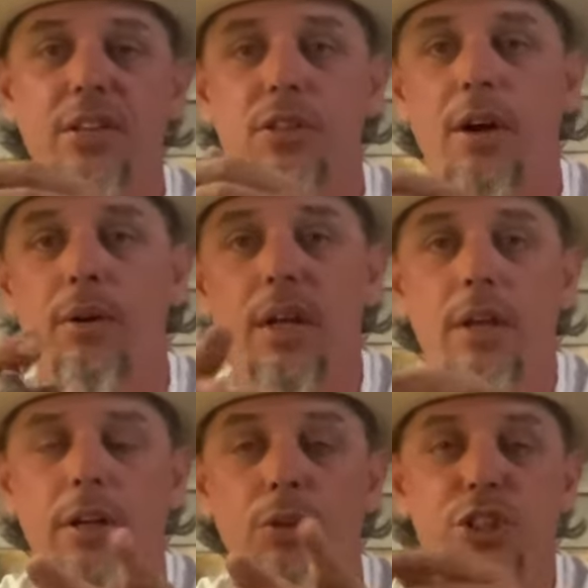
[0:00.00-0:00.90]
So
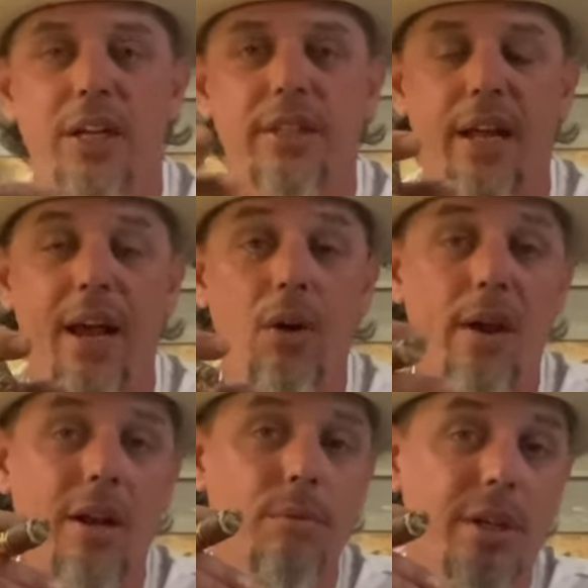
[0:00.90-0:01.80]
go check that out,
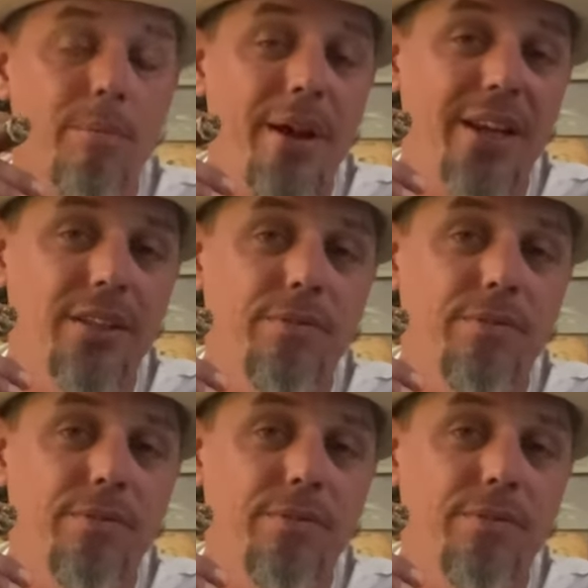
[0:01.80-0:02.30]
and I'm going to come back in the